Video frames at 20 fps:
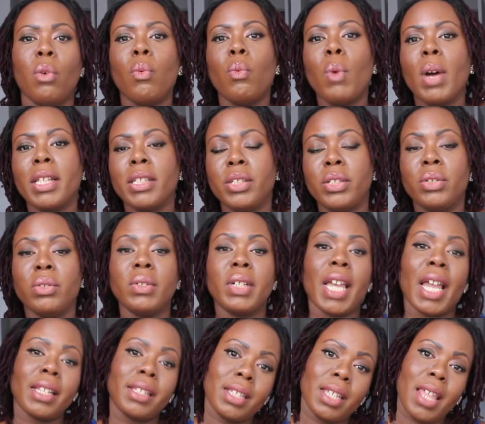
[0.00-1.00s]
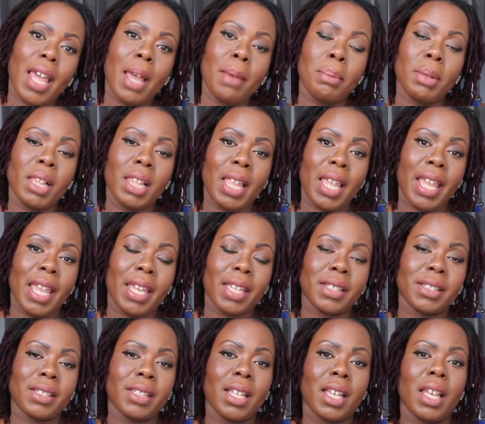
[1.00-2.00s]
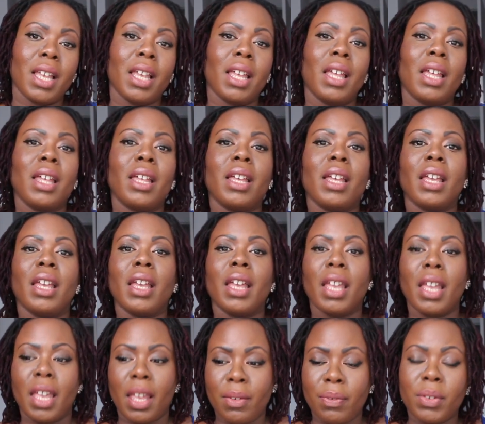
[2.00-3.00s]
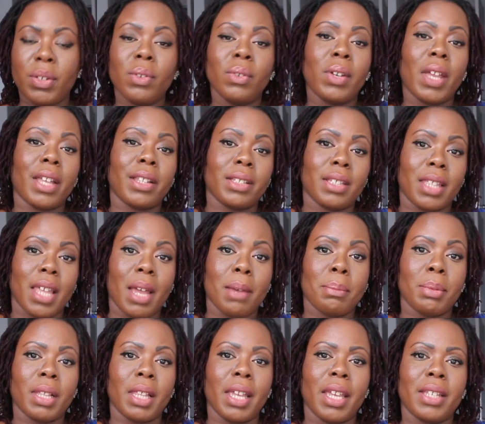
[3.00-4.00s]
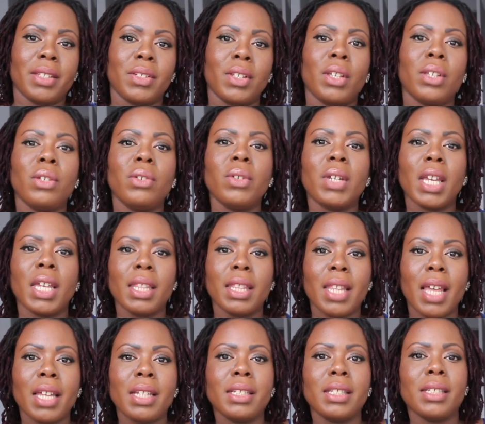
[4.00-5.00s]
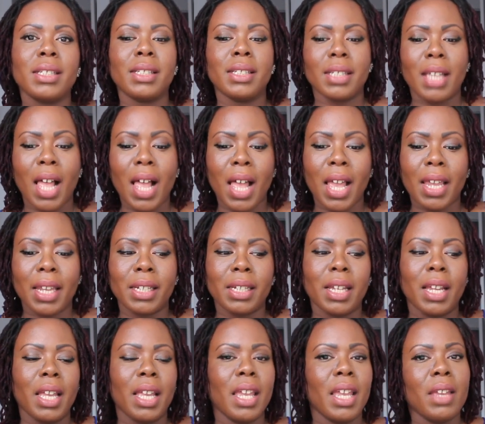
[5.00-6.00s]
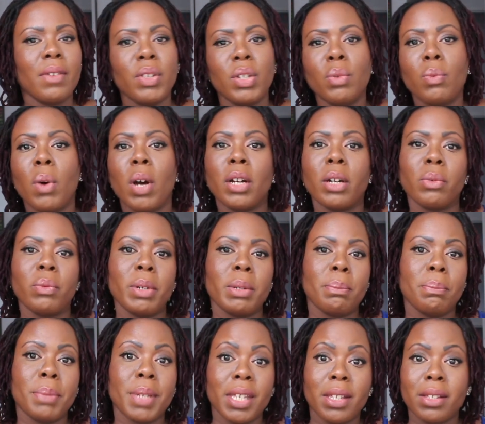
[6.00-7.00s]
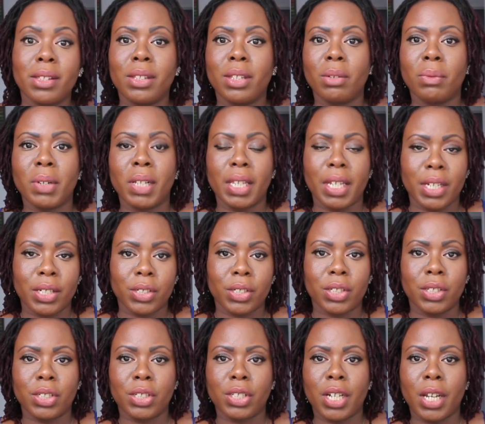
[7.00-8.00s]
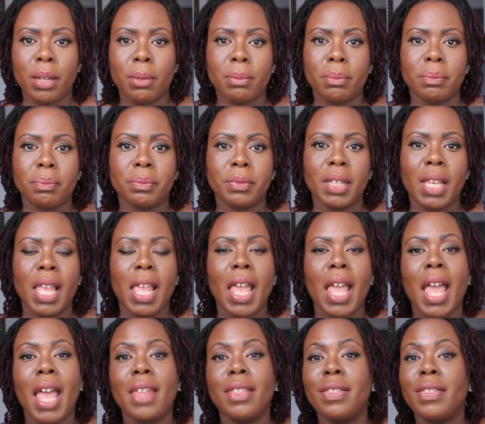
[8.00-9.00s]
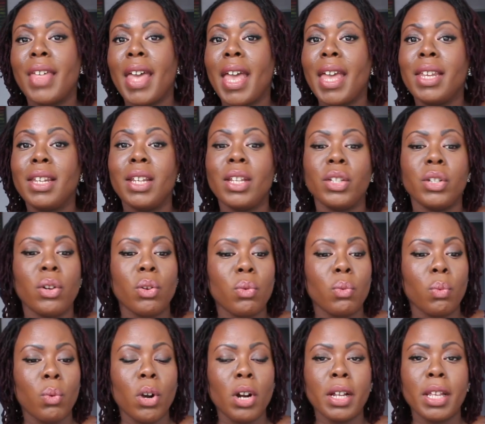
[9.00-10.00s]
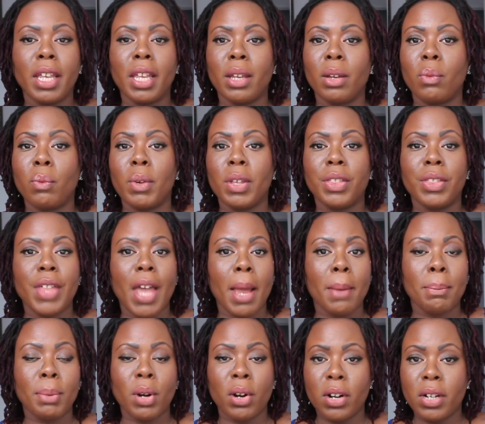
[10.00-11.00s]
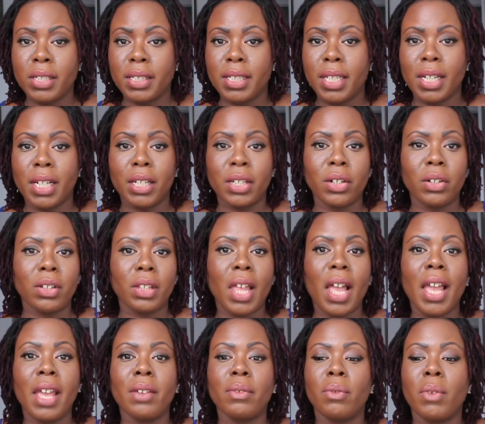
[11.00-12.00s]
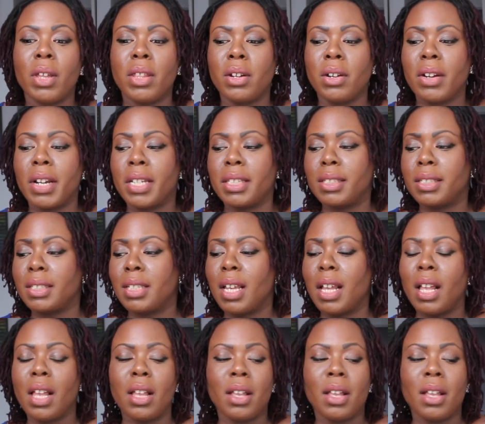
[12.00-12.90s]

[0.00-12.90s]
Once you get to that place, if you get to that place, you can then decide if you want to rebuild the relationship. And then you're working with that person in your life, whether it's